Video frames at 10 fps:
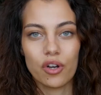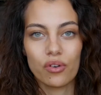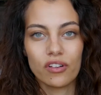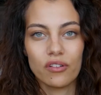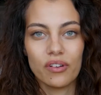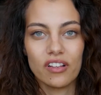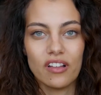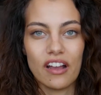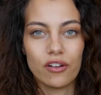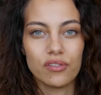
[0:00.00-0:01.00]
Coconut oil
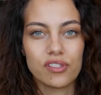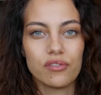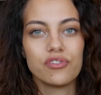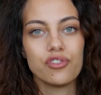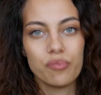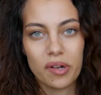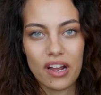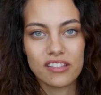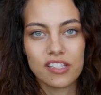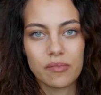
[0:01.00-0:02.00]
I also do put
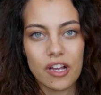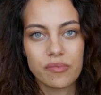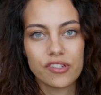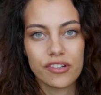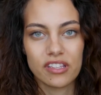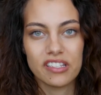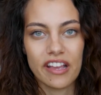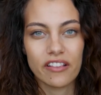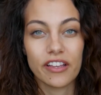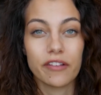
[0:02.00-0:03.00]
on sometimes during the
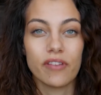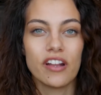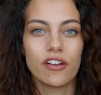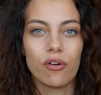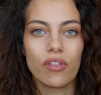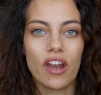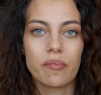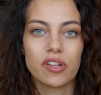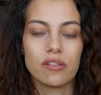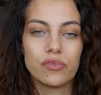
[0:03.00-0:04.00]
day, like if I know that
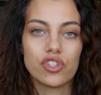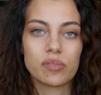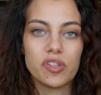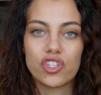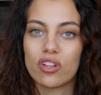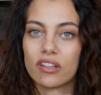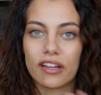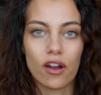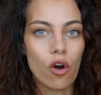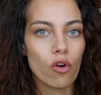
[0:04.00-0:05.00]
I'm gonna just be chilling
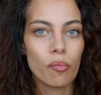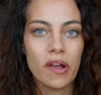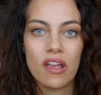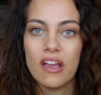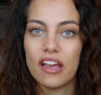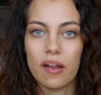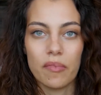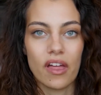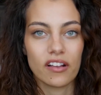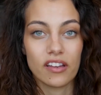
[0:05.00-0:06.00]
at home and I'm
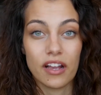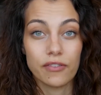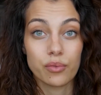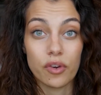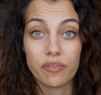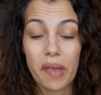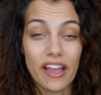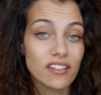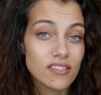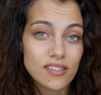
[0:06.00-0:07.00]
not gonna have to wear
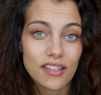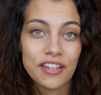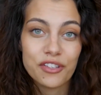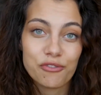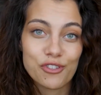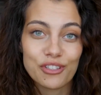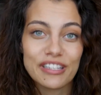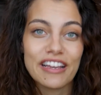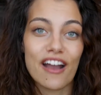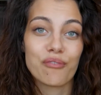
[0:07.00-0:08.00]
pants
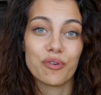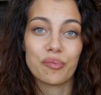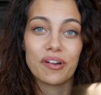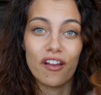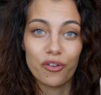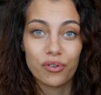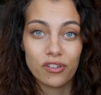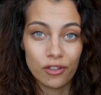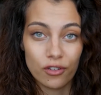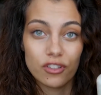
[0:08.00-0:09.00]
usually, I will put on
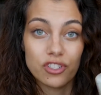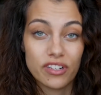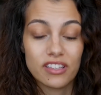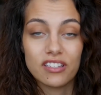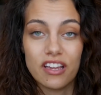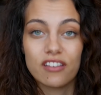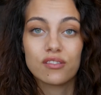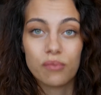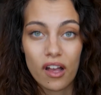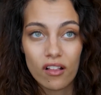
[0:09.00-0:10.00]
coconut oil during the day
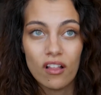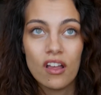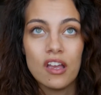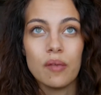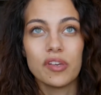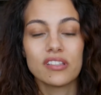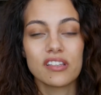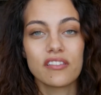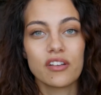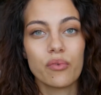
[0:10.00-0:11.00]
as well because
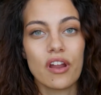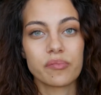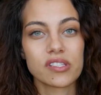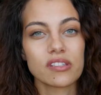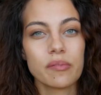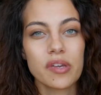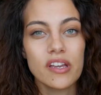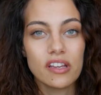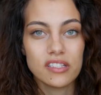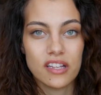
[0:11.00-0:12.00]
I think when I'm
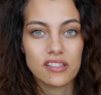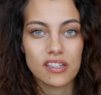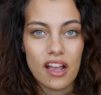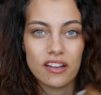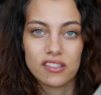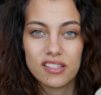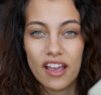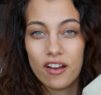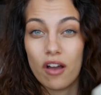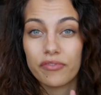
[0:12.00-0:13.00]
sleeping it tends to kind of
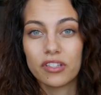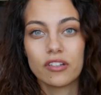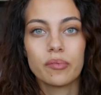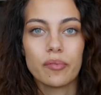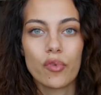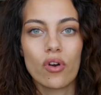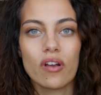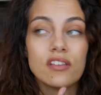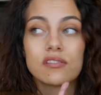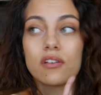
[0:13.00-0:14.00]
slide off a little bit
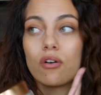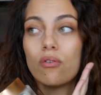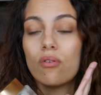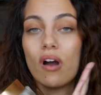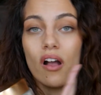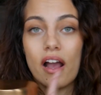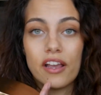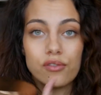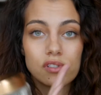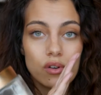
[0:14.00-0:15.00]
more. So
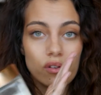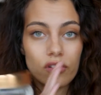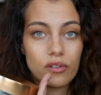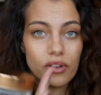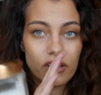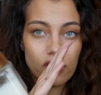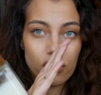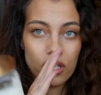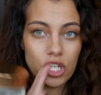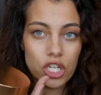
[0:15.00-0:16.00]
I use coconut
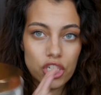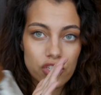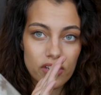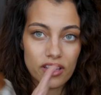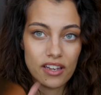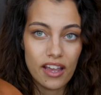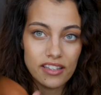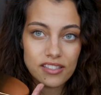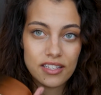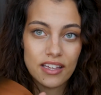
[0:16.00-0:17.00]
oil during the
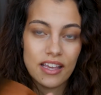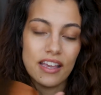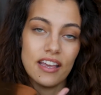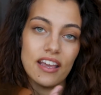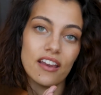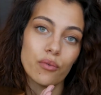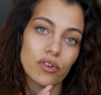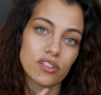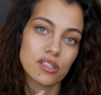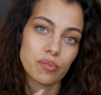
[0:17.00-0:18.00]
night and it
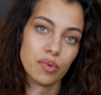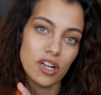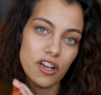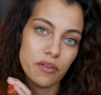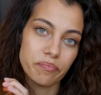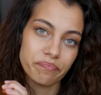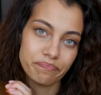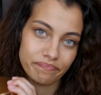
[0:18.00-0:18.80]
works pretty good.